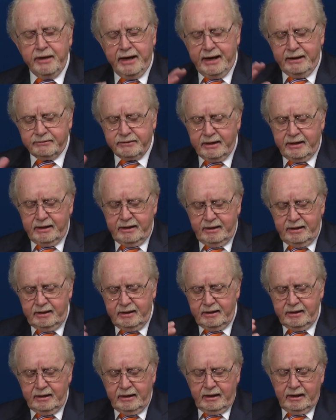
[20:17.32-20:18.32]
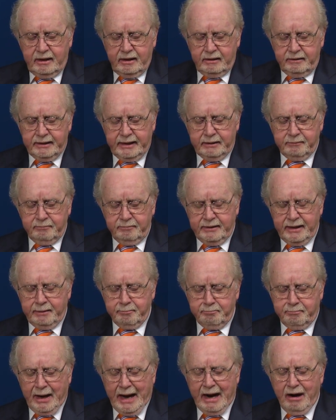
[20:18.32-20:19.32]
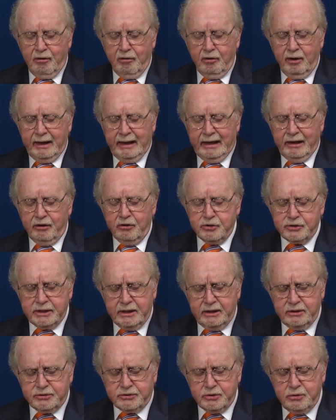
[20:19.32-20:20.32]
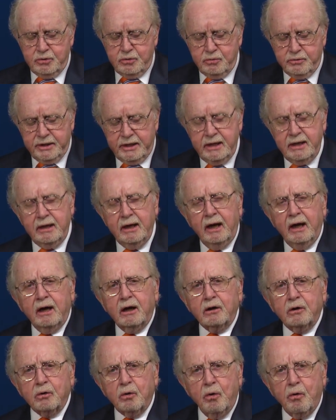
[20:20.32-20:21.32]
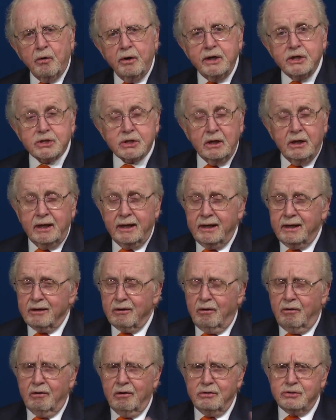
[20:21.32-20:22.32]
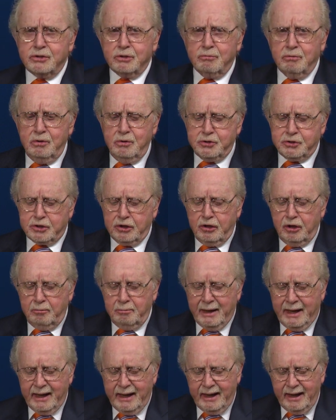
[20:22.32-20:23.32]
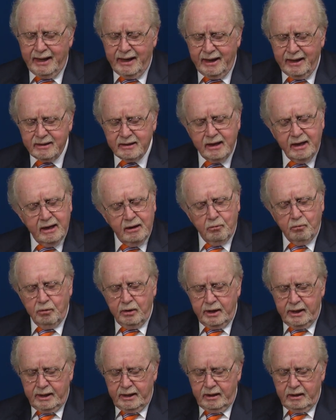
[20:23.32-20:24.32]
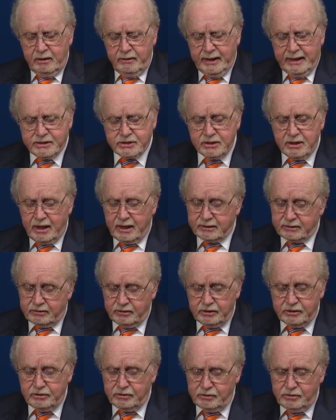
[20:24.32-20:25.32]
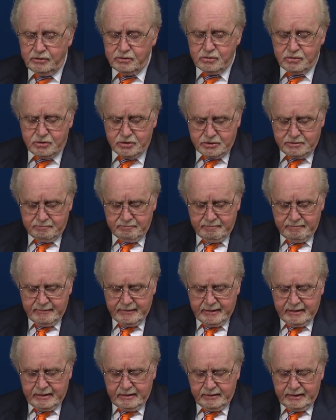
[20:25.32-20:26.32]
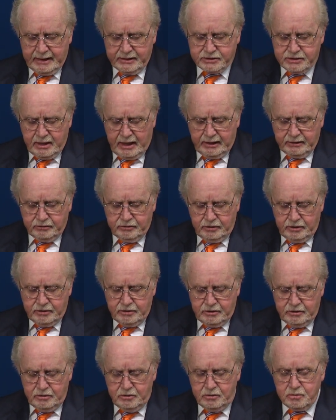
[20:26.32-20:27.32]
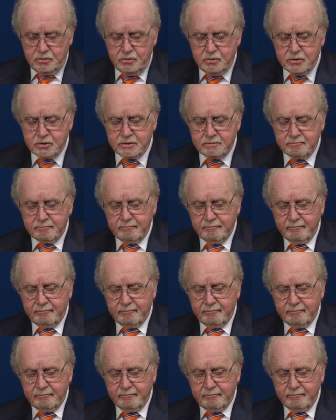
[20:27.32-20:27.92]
that, that power enters into the glorious land or Jerusalem, and well, that's not good news. That's not good news.